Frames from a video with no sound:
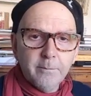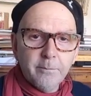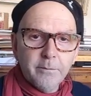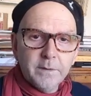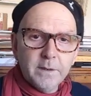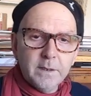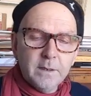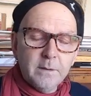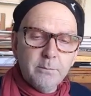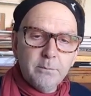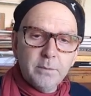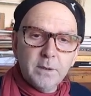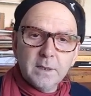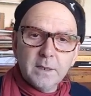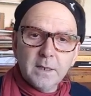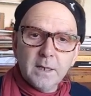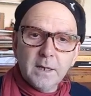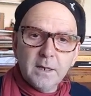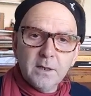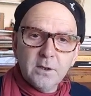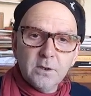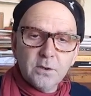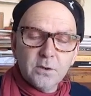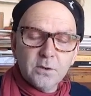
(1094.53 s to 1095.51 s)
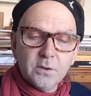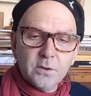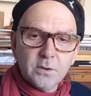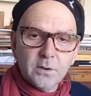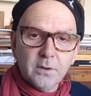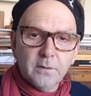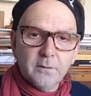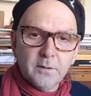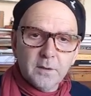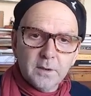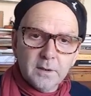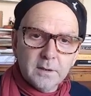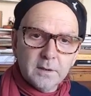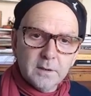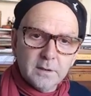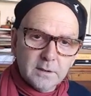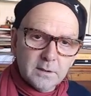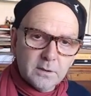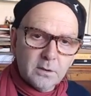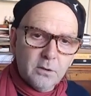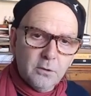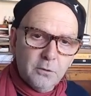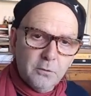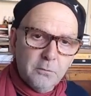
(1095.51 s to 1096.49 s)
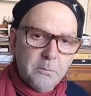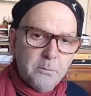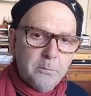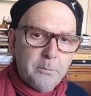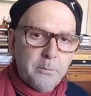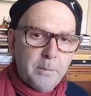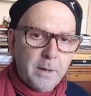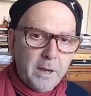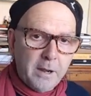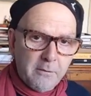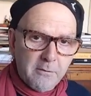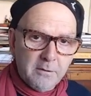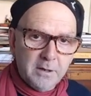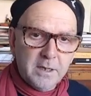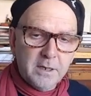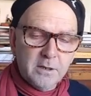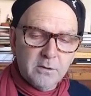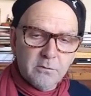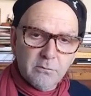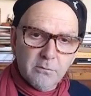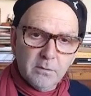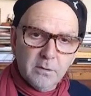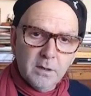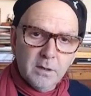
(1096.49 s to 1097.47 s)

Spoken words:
The implications of it, this whole buried